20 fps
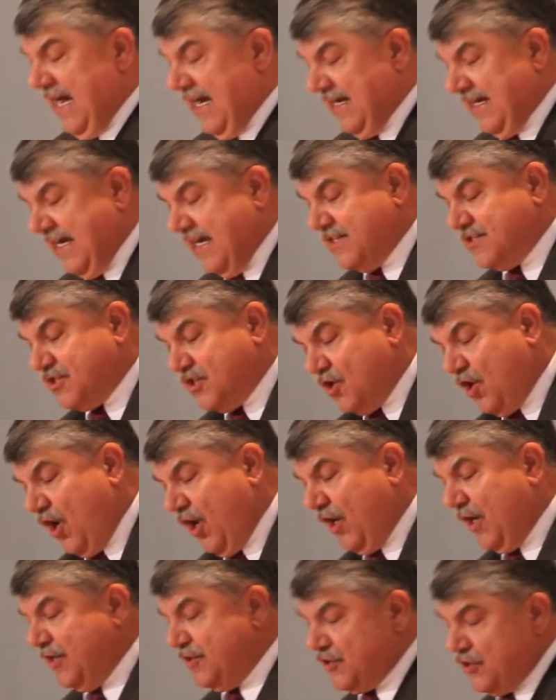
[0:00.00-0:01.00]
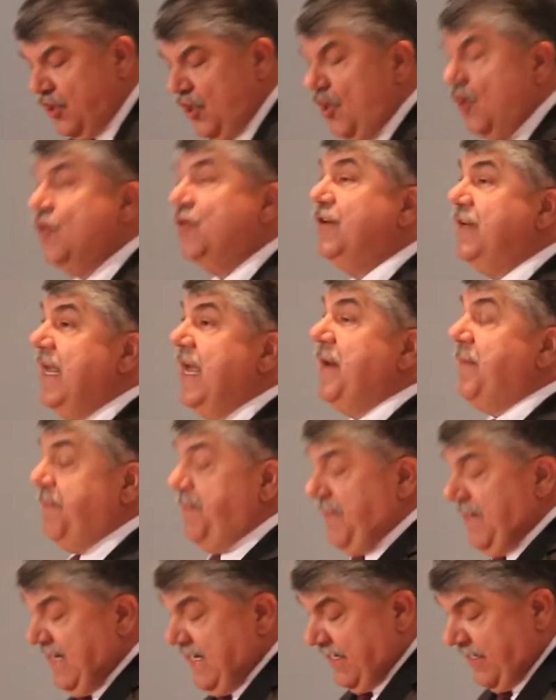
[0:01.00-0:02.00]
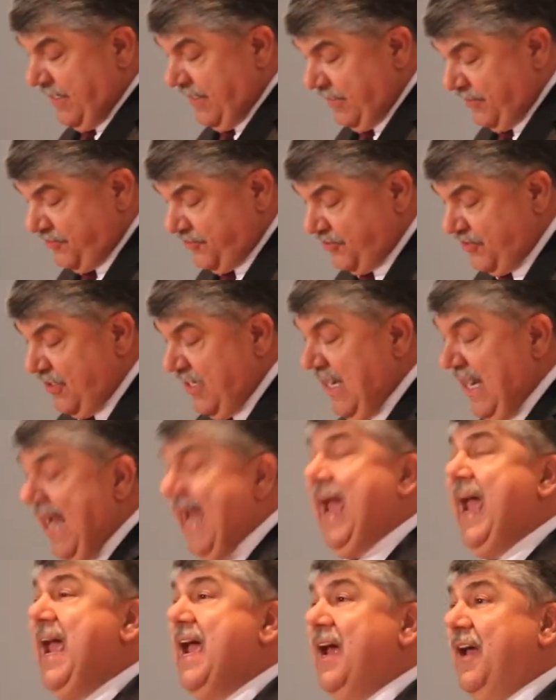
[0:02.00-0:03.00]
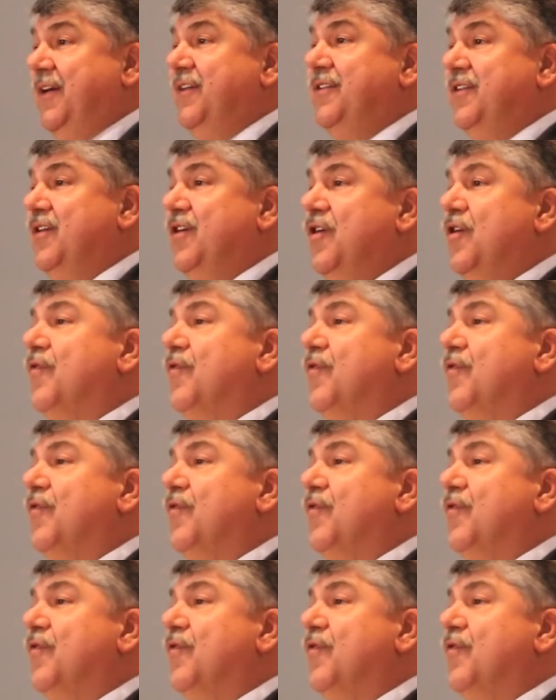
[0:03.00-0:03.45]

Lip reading: against college loan debt peonage and